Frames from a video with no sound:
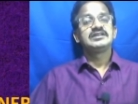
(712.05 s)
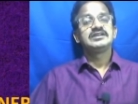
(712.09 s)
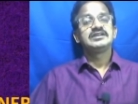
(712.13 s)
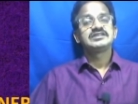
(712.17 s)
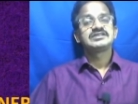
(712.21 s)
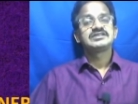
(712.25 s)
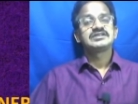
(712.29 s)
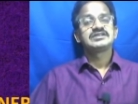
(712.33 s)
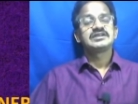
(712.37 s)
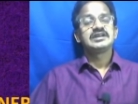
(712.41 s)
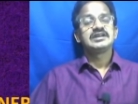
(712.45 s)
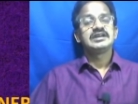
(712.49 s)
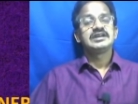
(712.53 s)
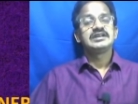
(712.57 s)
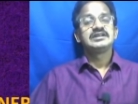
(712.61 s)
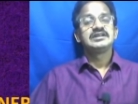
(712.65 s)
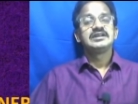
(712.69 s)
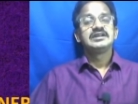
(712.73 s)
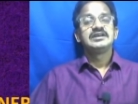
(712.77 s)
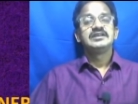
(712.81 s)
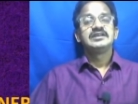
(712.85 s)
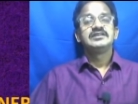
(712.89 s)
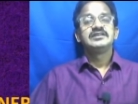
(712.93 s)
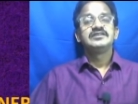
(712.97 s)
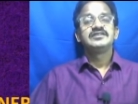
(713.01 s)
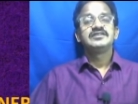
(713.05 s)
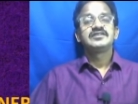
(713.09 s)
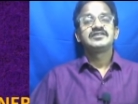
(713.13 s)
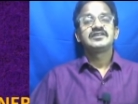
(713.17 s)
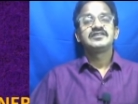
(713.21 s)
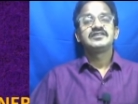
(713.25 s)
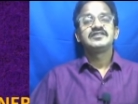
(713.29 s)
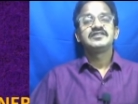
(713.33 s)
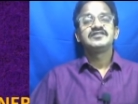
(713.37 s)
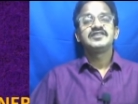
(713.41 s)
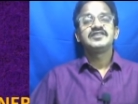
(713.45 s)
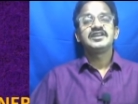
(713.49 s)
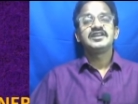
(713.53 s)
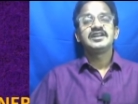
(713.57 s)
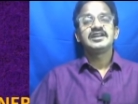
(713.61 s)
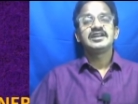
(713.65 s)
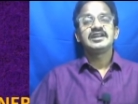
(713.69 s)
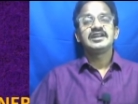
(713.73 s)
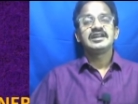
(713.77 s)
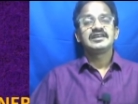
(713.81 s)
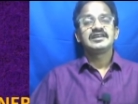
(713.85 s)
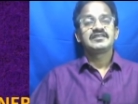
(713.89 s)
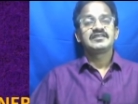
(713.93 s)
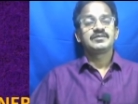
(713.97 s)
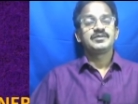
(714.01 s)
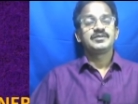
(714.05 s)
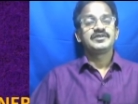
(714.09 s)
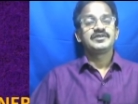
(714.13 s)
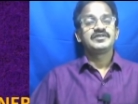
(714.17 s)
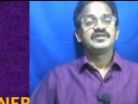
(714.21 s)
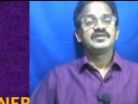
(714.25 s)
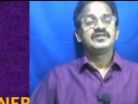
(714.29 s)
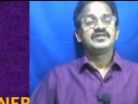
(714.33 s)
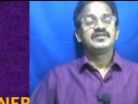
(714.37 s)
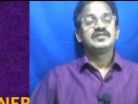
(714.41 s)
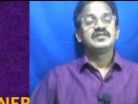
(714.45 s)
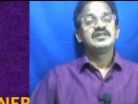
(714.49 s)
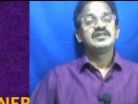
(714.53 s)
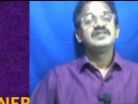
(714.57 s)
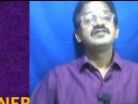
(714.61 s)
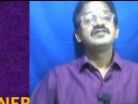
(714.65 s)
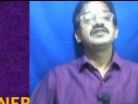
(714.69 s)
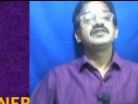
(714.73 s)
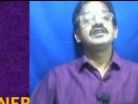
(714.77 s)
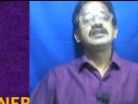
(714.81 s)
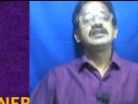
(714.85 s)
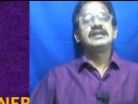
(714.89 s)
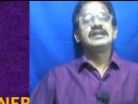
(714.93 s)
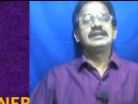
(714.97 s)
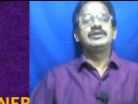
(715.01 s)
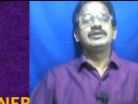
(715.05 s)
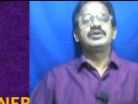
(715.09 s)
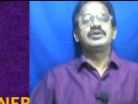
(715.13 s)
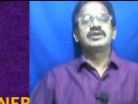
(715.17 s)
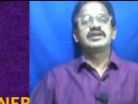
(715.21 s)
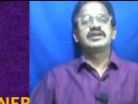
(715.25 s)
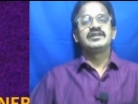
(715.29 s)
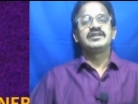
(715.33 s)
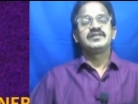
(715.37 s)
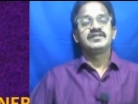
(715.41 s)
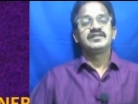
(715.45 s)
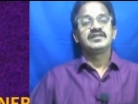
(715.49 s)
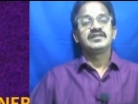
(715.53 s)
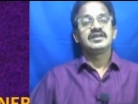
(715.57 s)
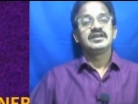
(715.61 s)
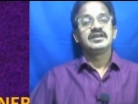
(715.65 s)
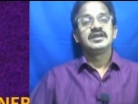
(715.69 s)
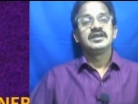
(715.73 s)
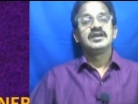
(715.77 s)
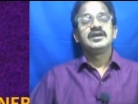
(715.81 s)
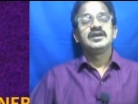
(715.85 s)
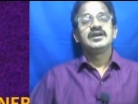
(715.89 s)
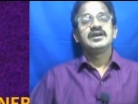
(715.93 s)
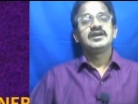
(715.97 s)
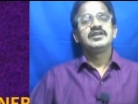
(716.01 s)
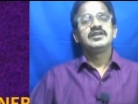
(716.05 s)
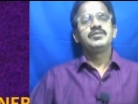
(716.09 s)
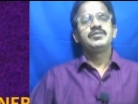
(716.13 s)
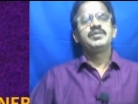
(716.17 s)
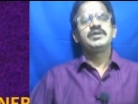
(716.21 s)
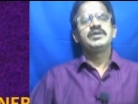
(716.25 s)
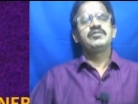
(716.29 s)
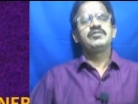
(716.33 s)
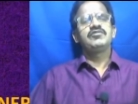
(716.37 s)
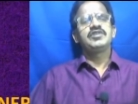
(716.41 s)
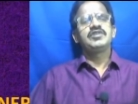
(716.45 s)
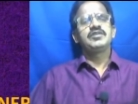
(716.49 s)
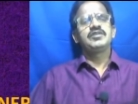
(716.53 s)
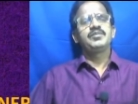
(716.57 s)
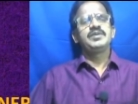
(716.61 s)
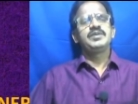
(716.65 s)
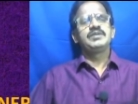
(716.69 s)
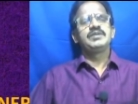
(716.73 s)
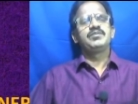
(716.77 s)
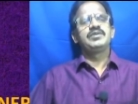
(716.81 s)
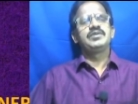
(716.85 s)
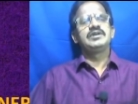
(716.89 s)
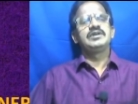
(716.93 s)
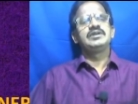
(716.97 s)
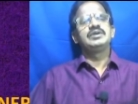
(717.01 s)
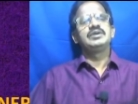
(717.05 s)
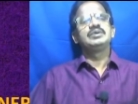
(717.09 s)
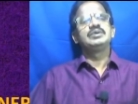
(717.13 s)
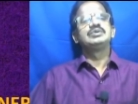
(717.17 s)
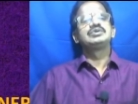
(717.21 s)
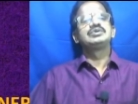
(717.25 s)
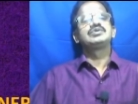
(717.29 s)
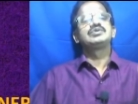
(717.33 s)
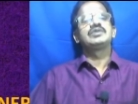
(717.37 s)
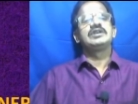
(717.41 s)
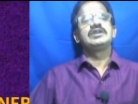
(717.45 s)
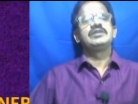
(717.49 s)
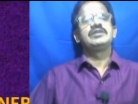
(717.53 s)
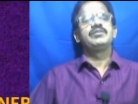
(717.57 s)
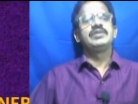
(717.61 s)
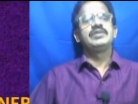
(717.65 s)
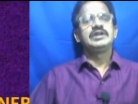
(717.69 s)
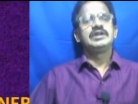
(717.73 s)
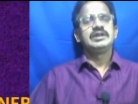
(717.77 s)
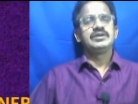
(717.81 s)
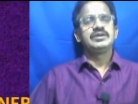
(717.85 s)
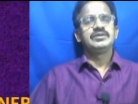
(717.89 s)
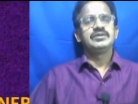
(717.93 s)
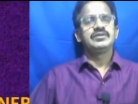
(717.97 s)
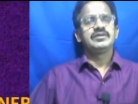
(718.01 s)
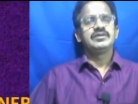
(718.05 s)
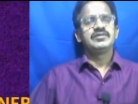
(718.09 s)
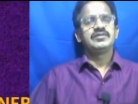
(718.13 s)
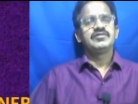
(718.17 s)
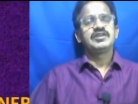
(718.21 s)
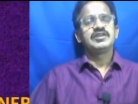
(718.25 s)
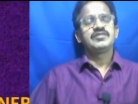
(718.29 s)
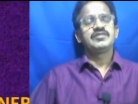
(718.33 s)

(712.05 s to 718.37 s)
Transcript: that's right these are the general expressions in general you can say and pe what people usually believe uh,